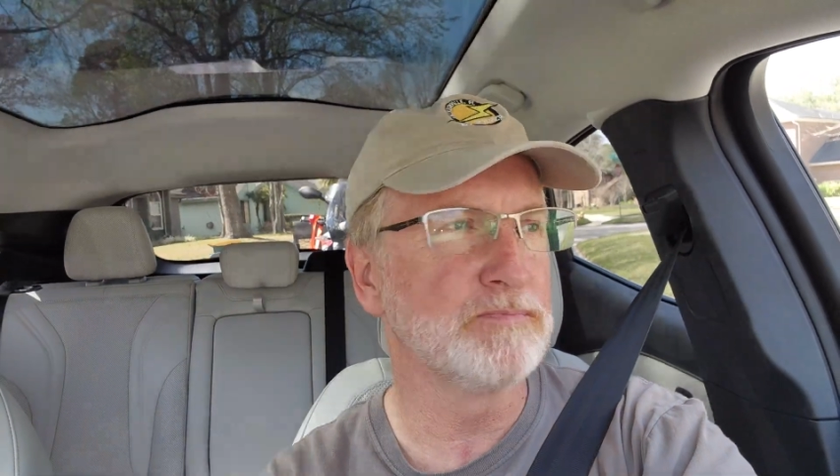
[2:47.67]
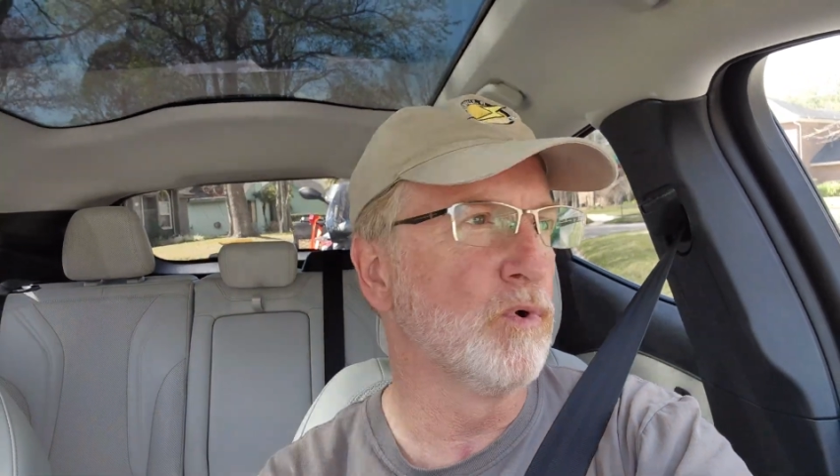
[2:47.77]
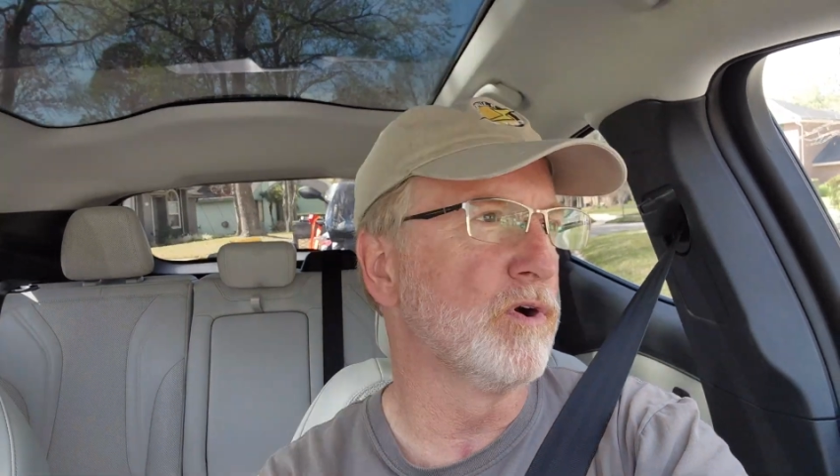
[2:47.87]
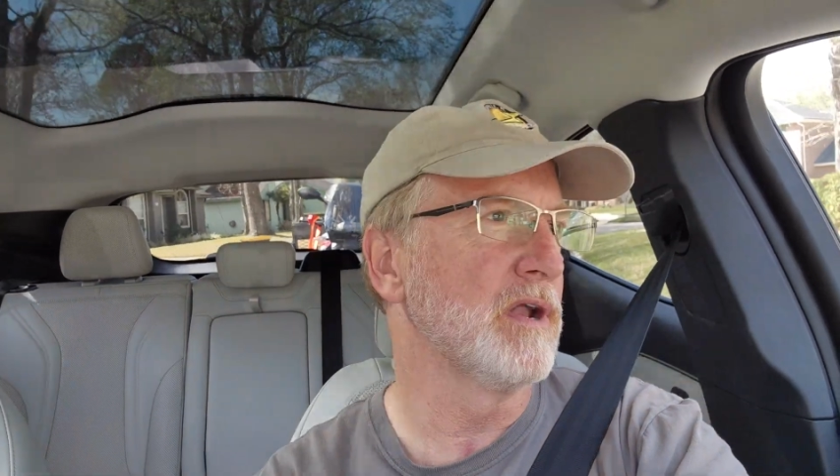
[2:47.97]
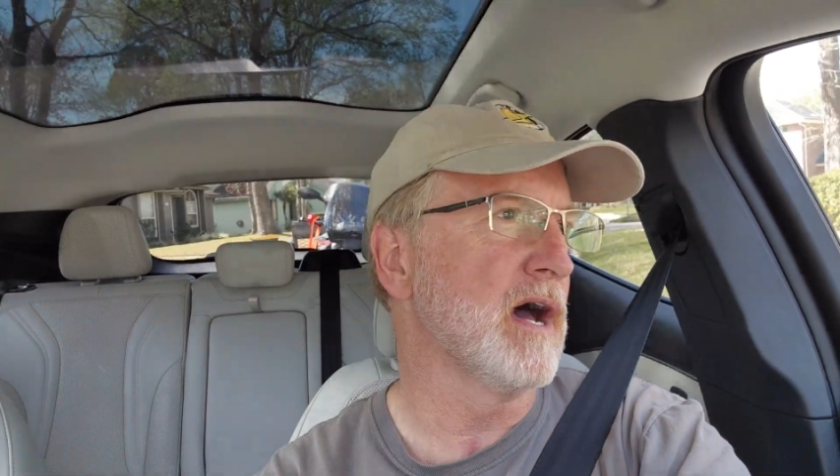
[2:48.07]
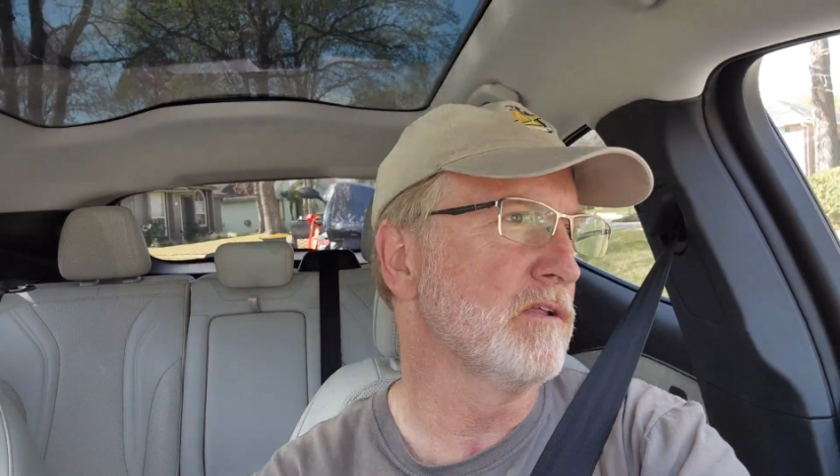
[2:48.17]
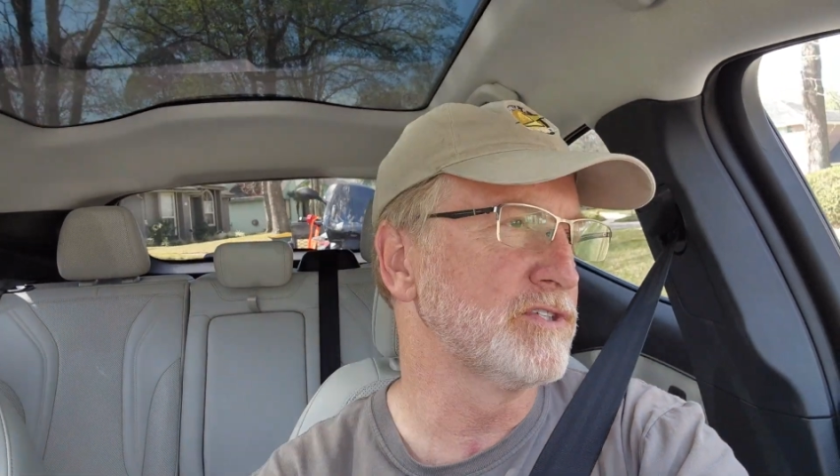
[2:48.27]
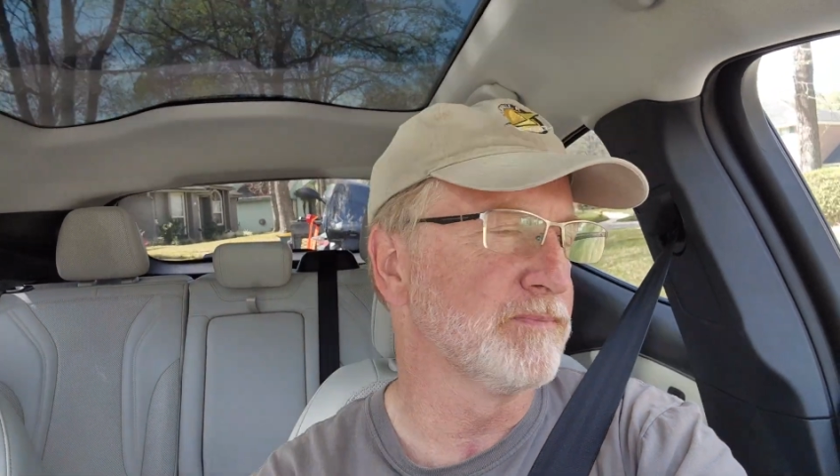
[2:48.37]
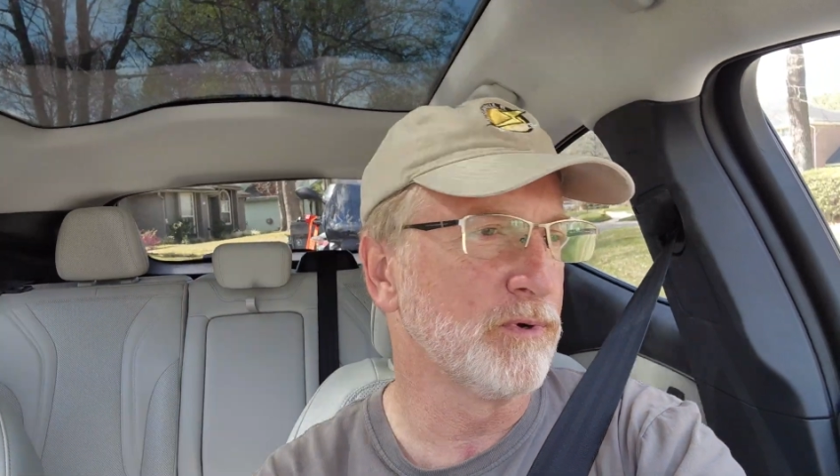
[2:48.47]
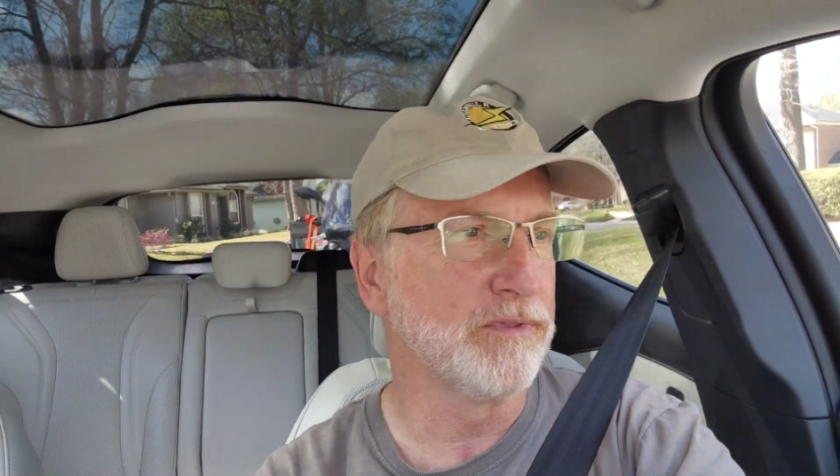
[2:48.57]
more
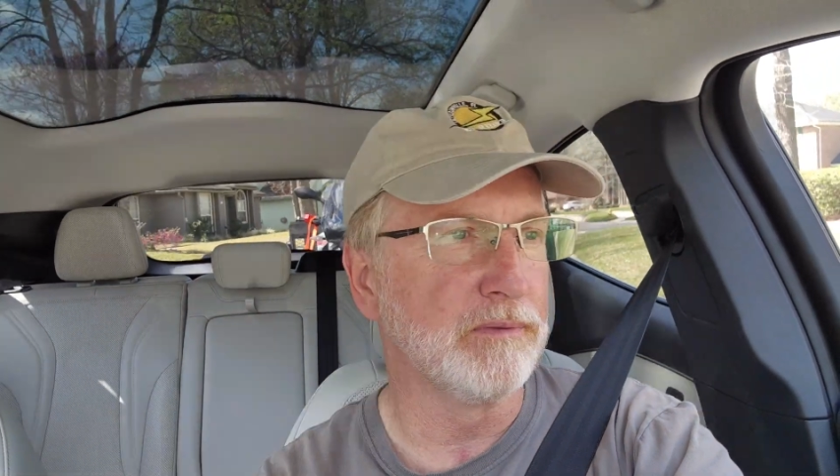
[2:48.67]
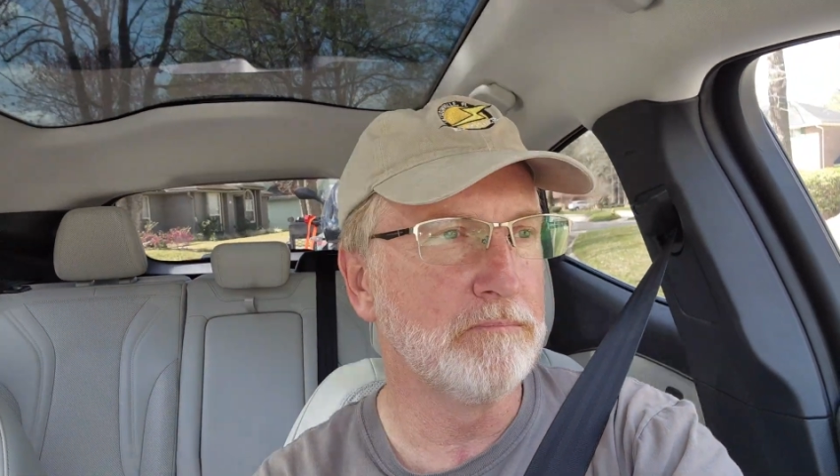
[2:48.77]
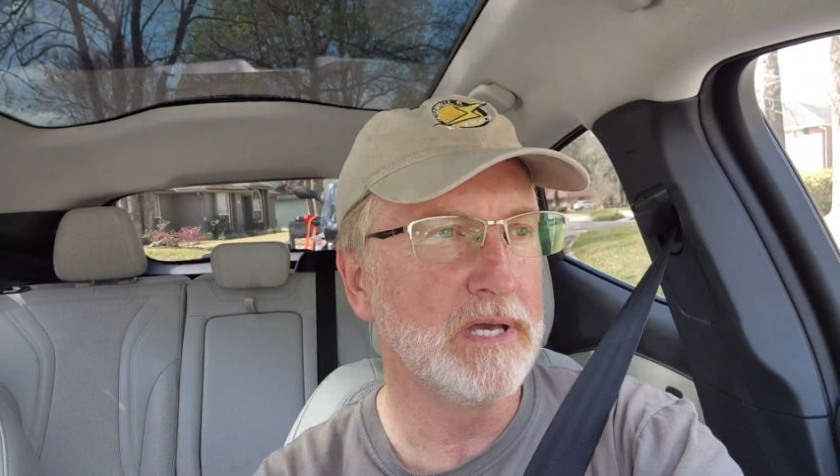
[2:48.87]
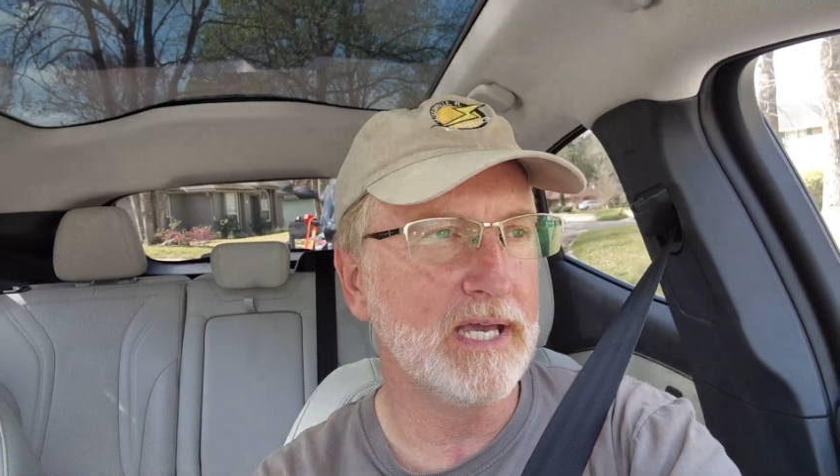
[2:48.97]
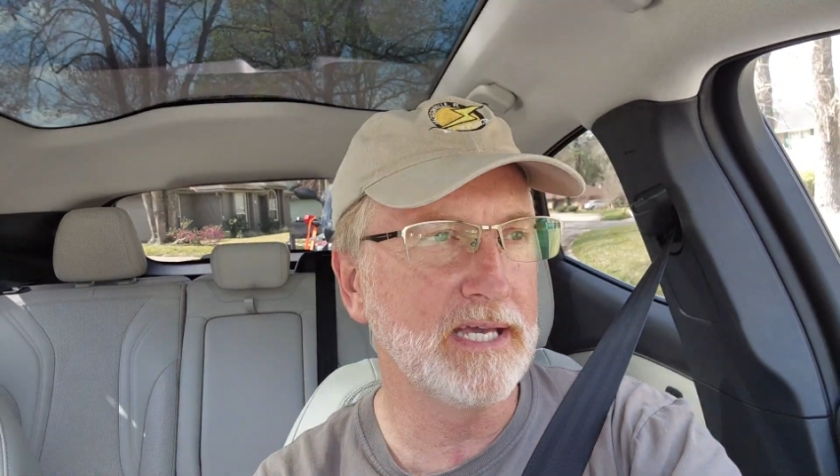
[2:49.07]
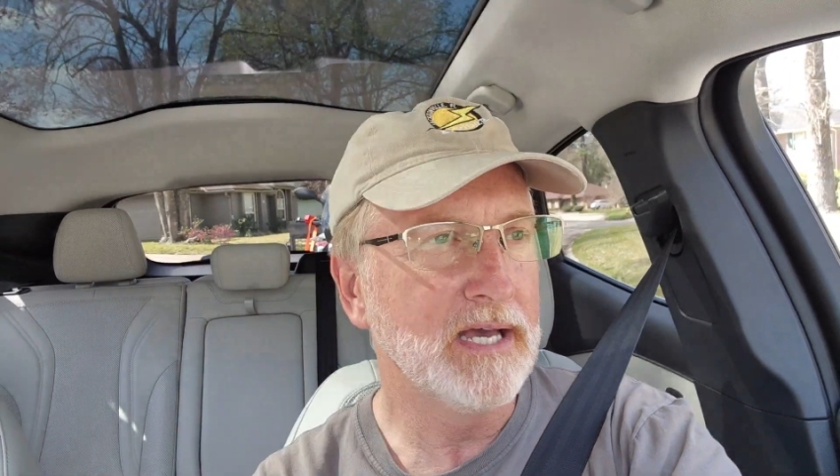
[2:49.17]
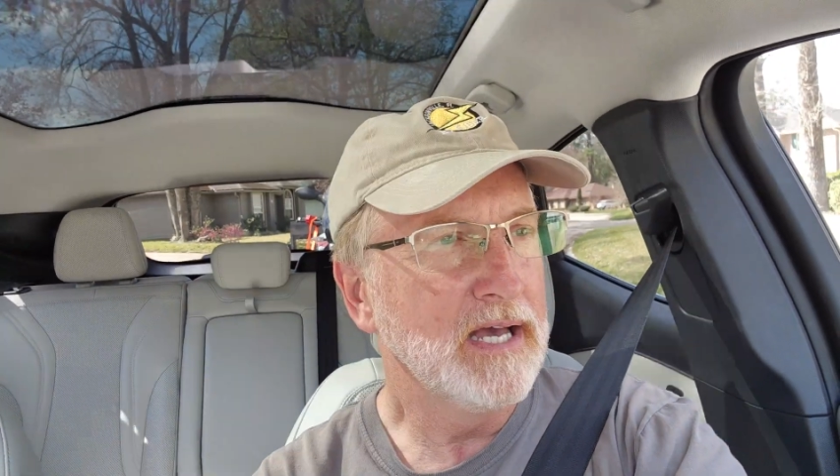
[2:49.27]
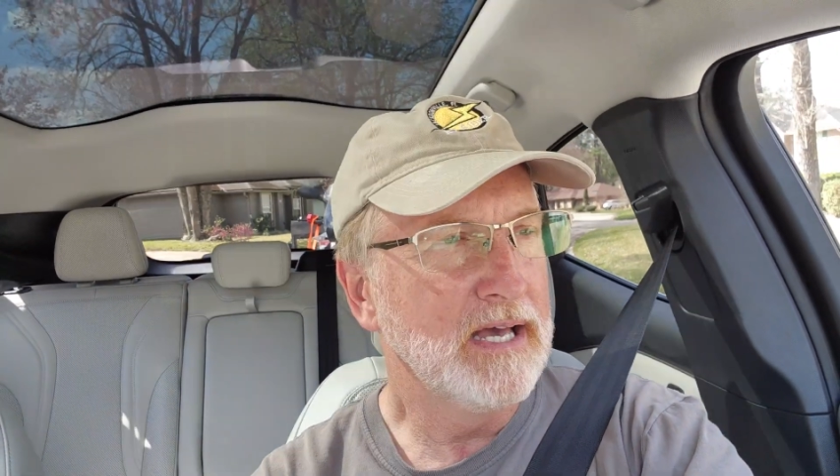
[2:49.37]
knowledgeable than me